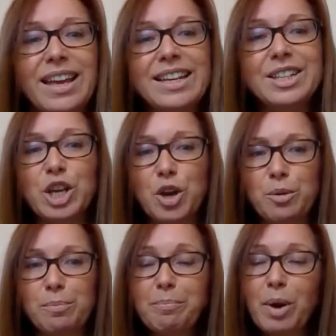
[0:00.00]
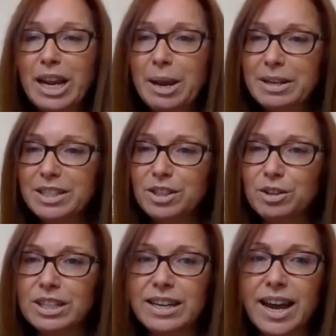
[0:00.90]
So my name is
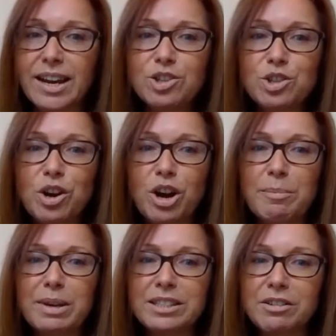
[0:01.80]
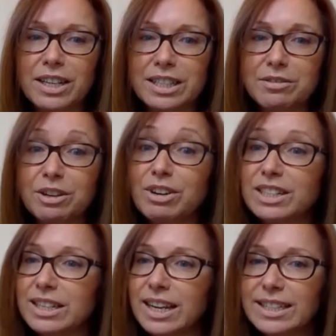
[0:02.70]
Susan Nash. I'm a director at
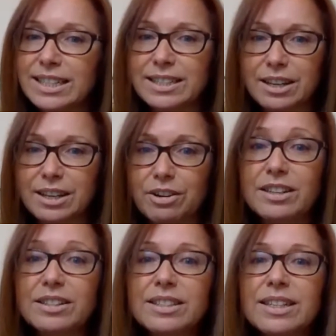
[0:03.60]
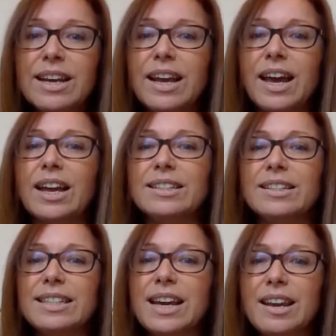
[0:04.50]
Resonate Interiors. And
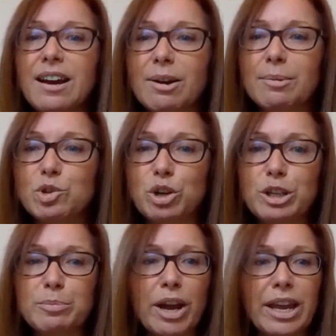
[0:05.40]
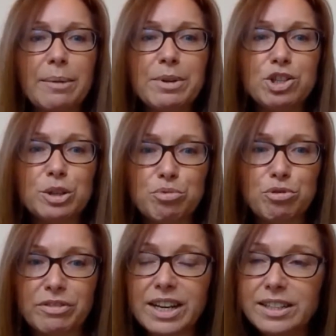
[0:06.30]
today I'm joined by Imogen
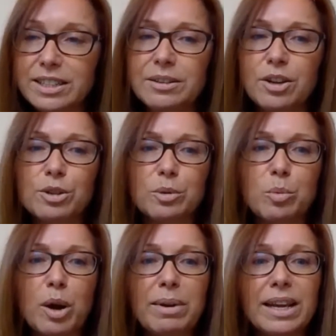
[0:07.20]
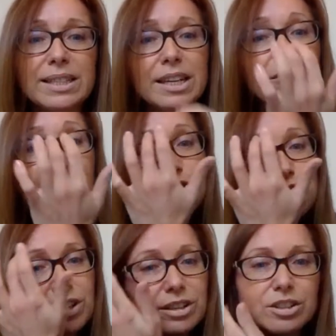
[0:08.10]
Privett, who's a workplace
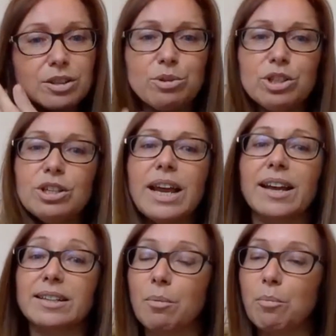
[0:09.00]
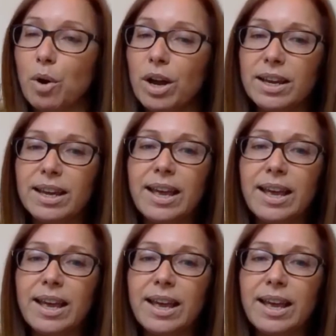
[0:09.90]
innovation consultant at UnWork,